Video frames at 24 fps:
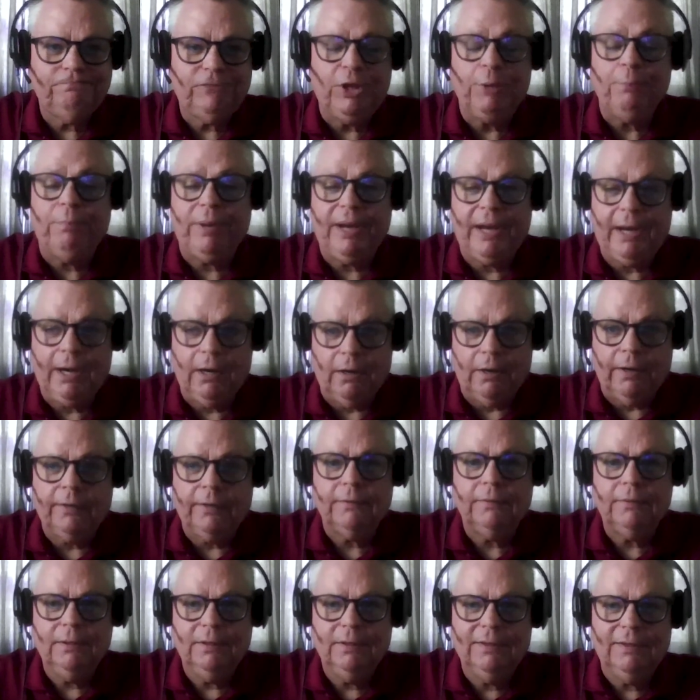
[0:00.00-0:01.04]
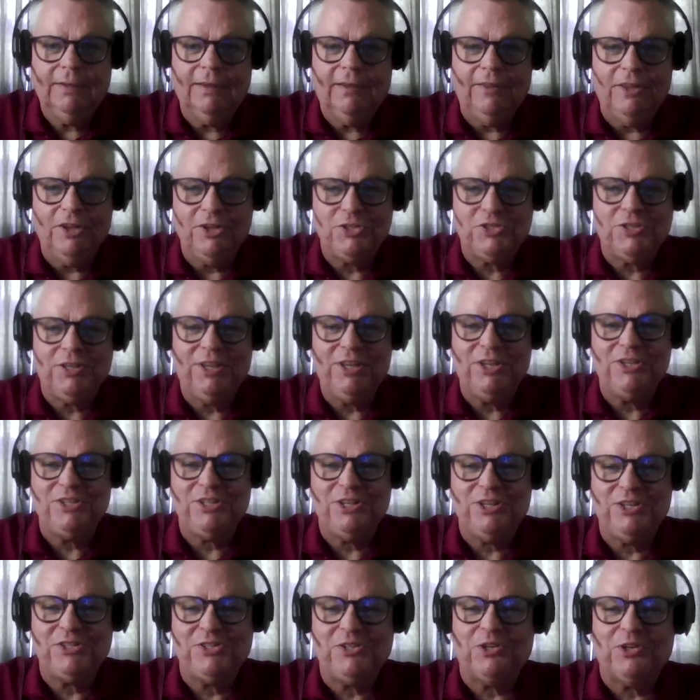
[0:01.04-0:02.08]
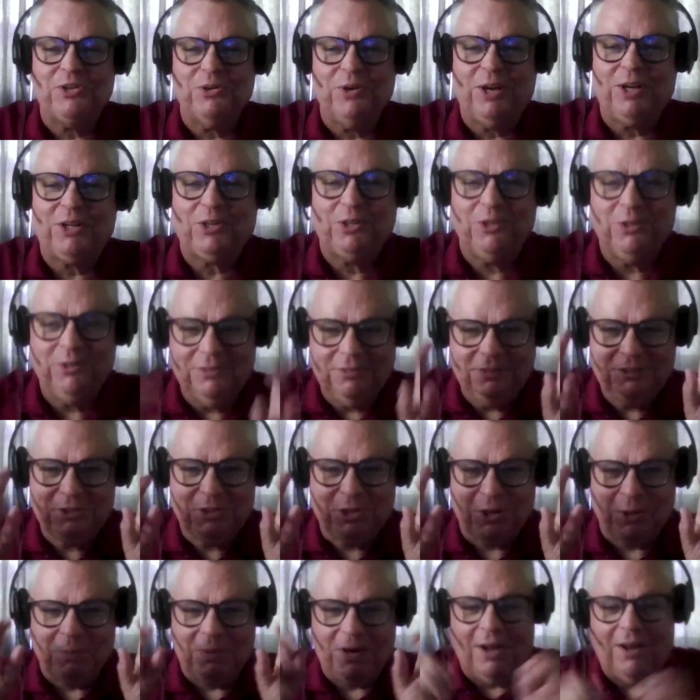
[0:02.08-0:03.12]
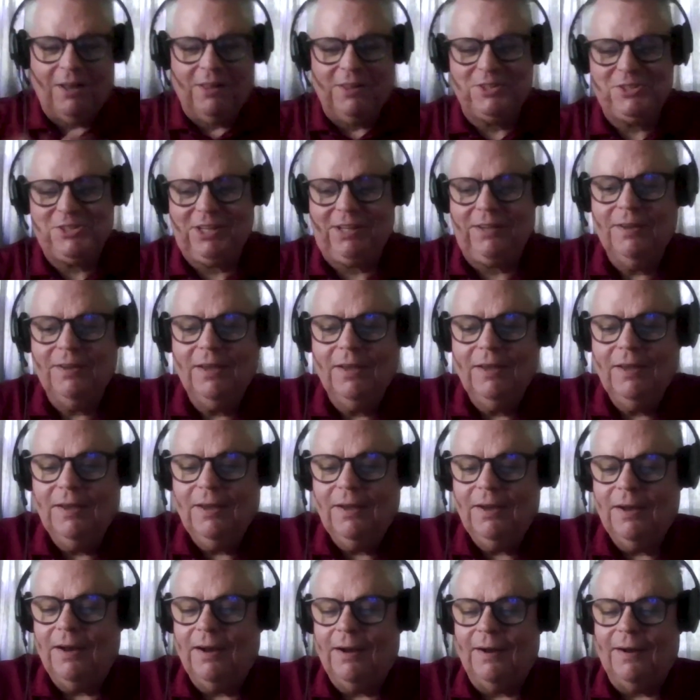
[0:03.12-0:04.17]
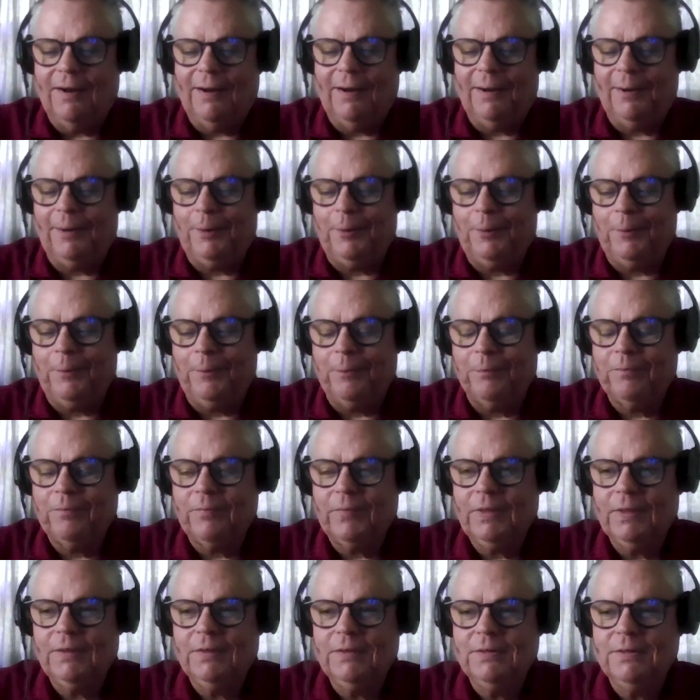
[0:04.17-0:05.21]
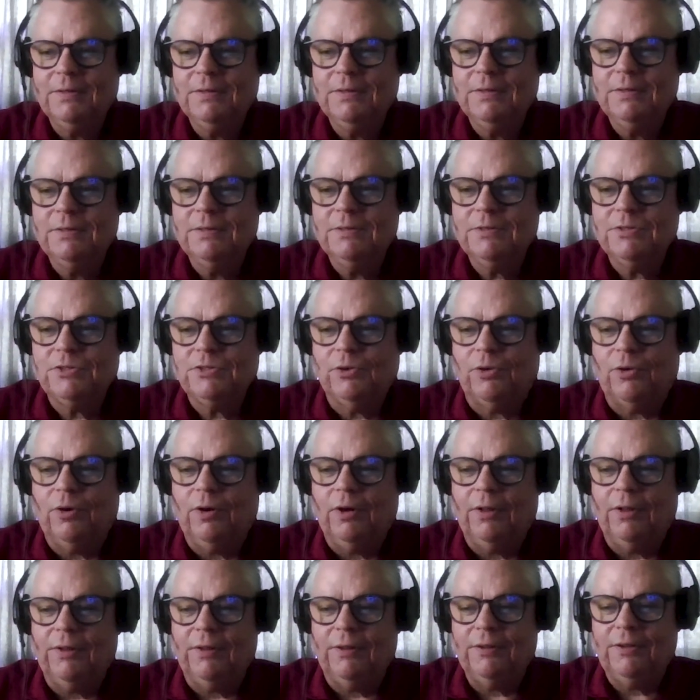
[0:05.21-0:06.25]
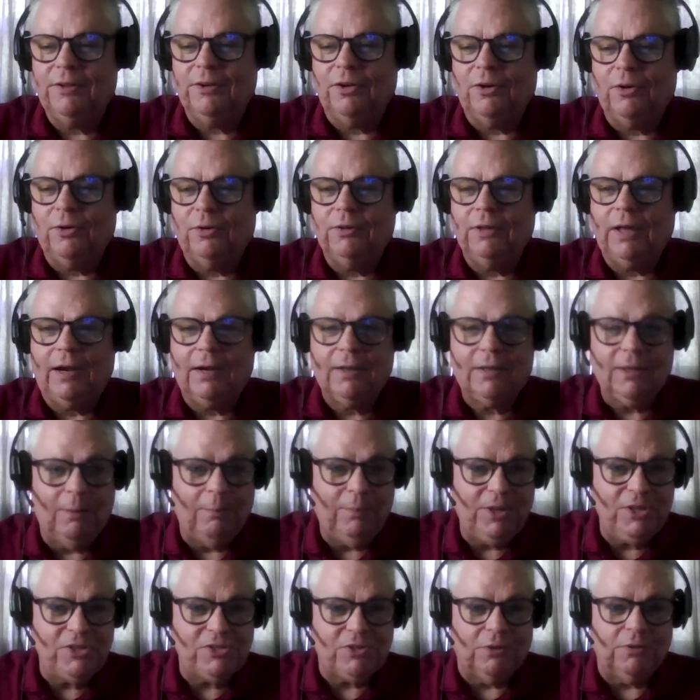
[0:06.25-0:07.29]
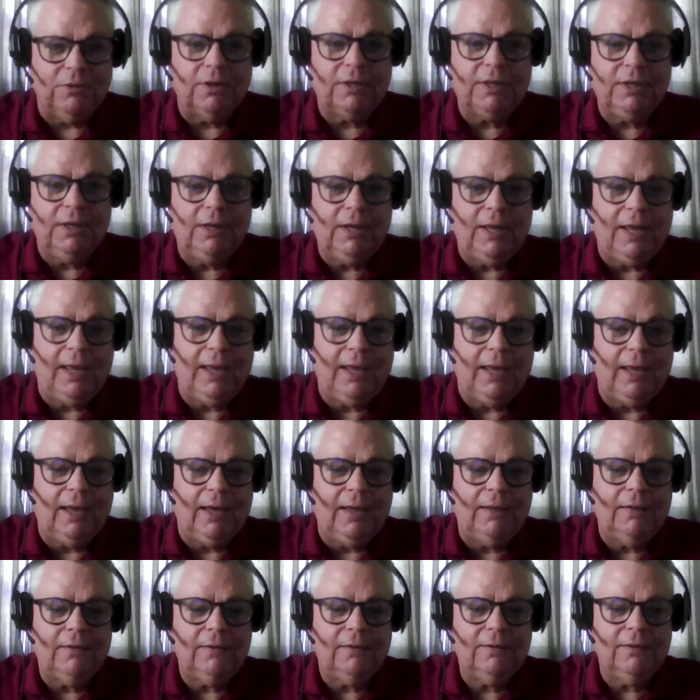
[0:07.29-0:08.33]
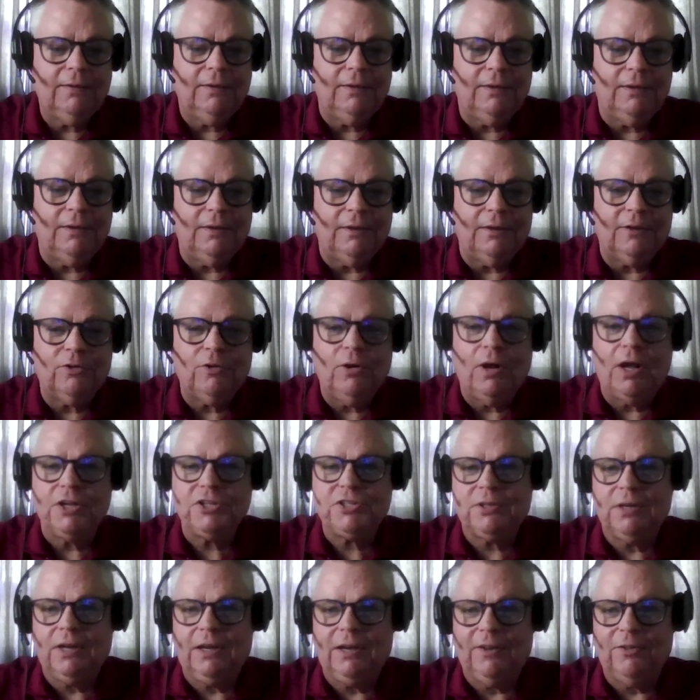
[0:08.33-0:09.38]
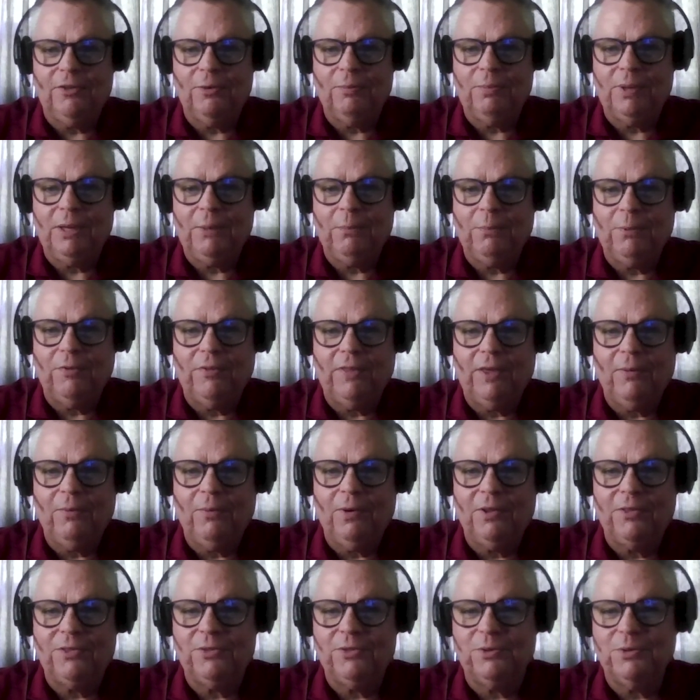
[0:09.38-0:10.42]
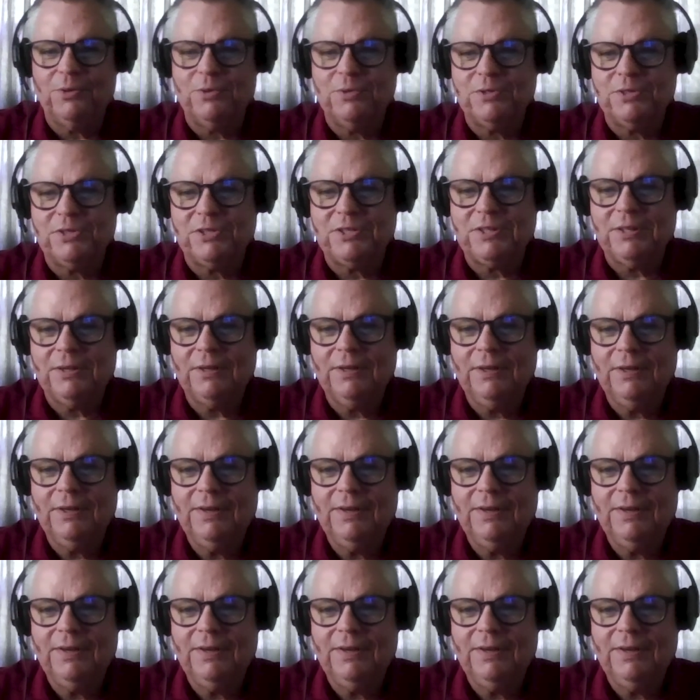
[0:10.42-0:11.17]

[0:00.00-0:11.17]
impaired is the correct terminology. So a lot of companies are looking at cross-training their people. They want those